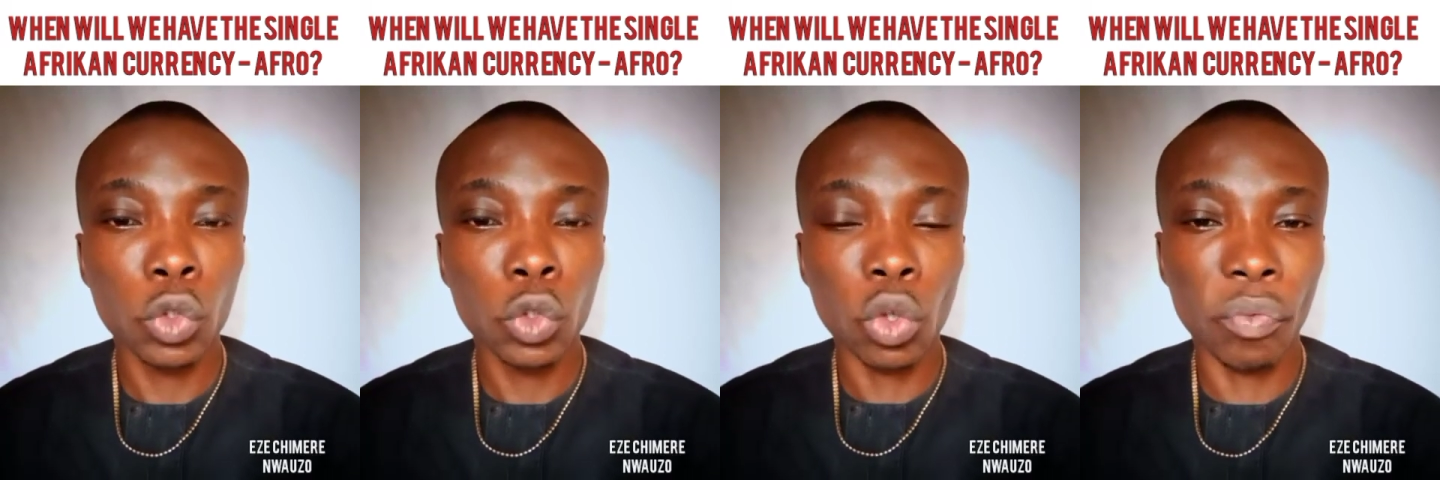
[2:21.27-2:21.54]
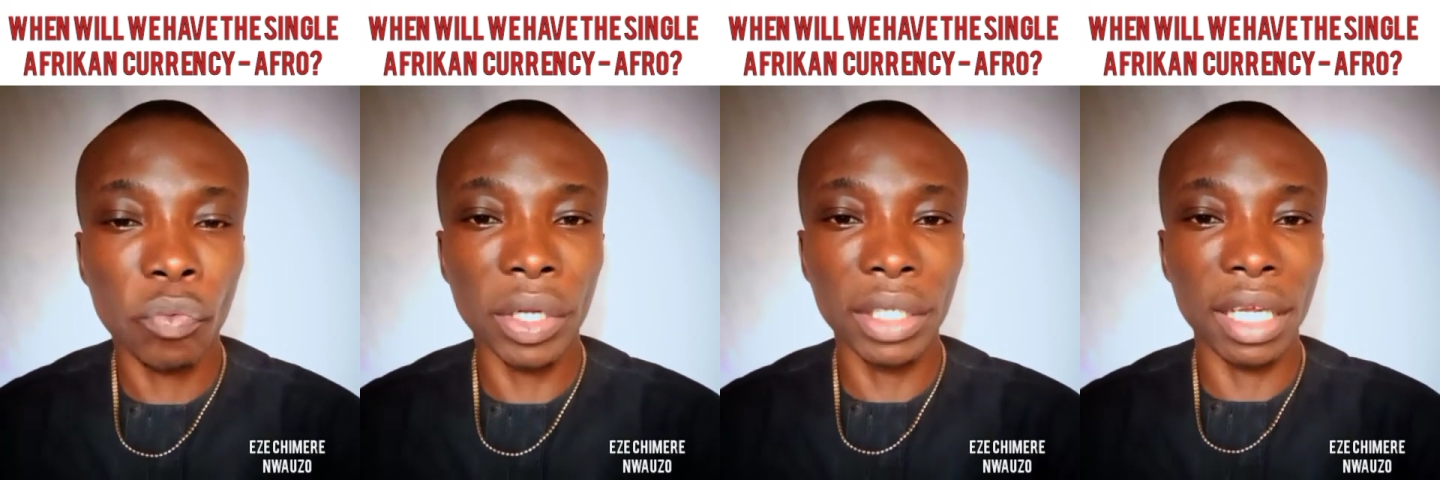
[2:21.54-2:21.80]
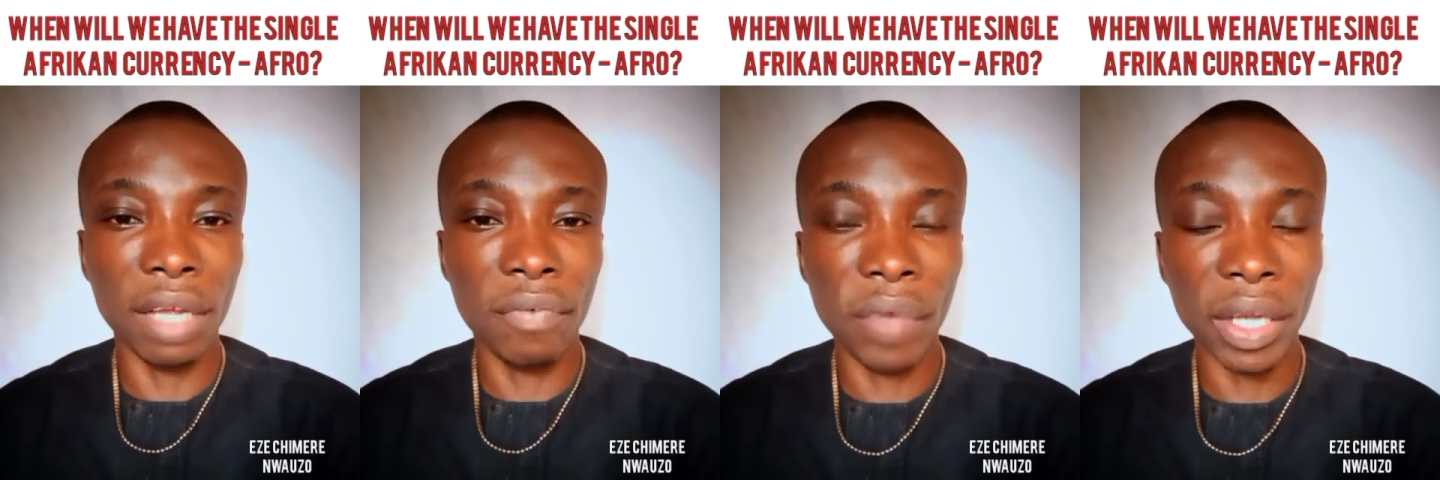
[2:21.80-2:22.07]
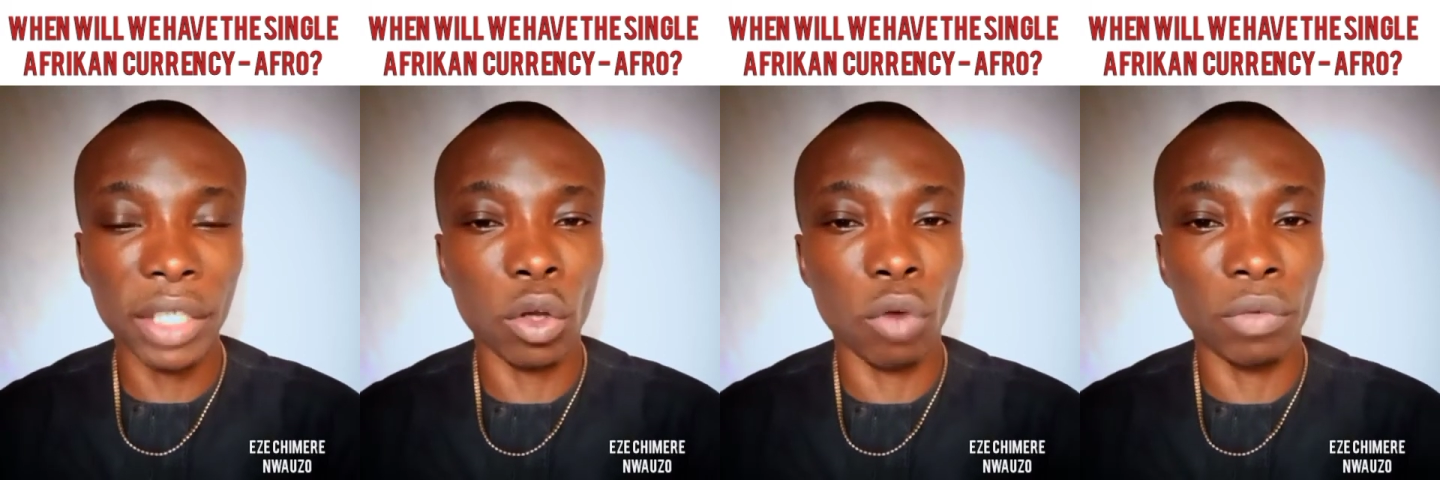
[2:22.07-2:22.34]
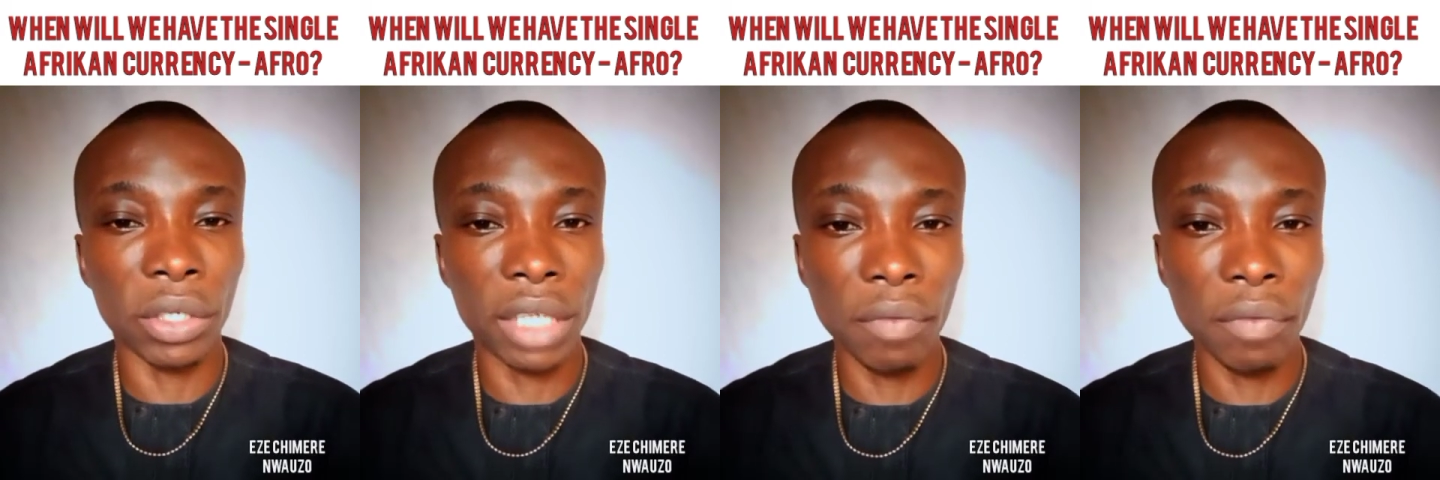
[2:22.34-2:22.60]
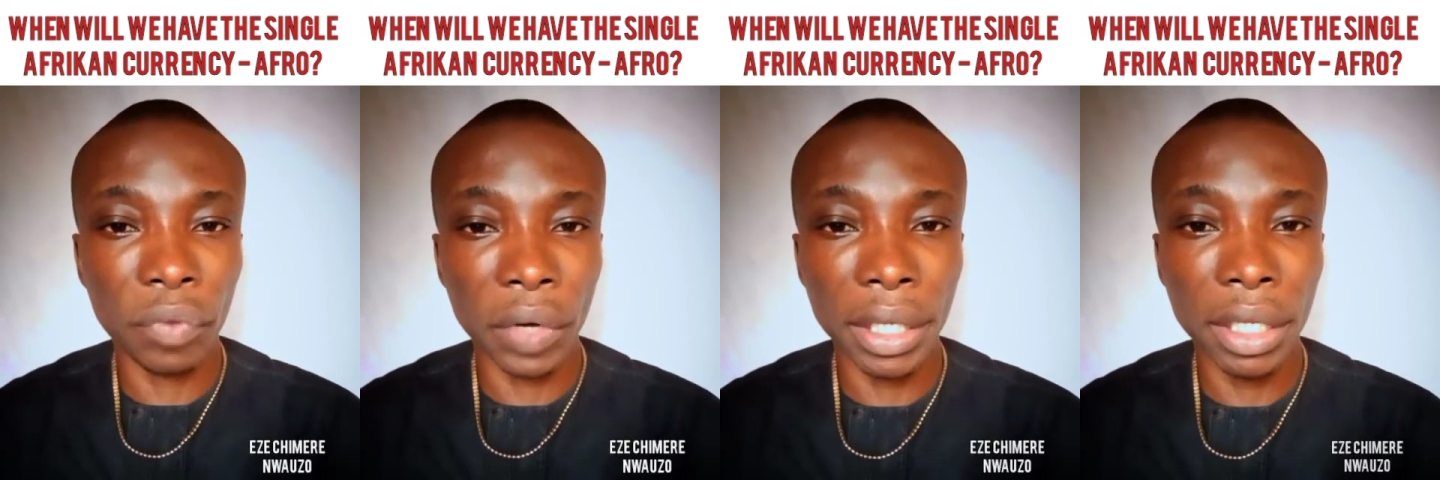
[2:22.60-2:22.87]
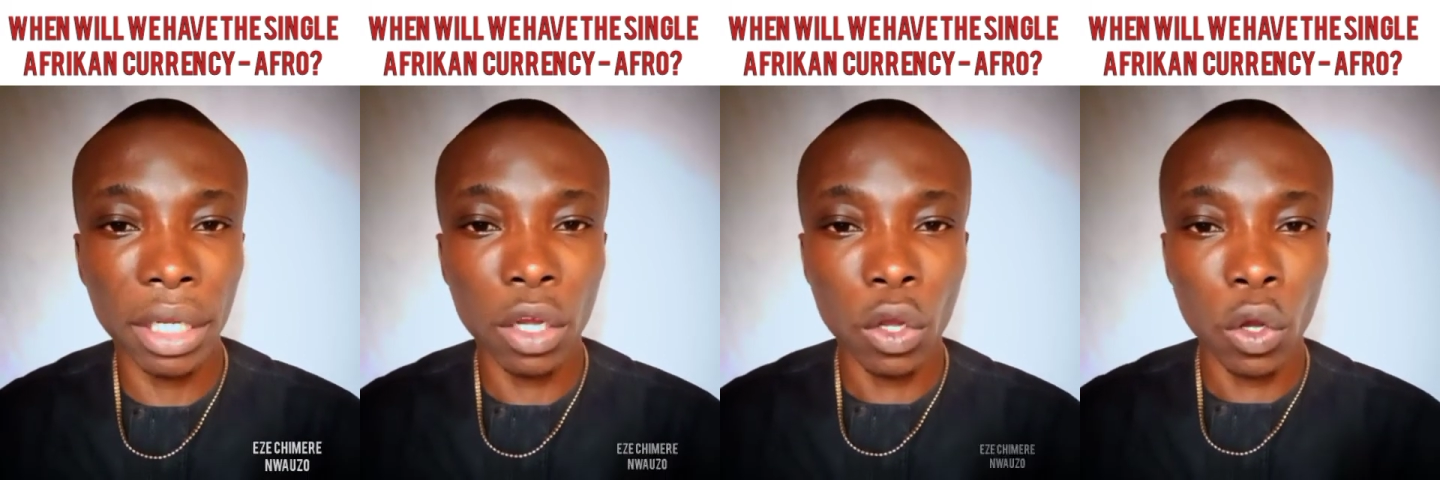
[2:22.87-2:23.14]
suffering the effects of the slave trade,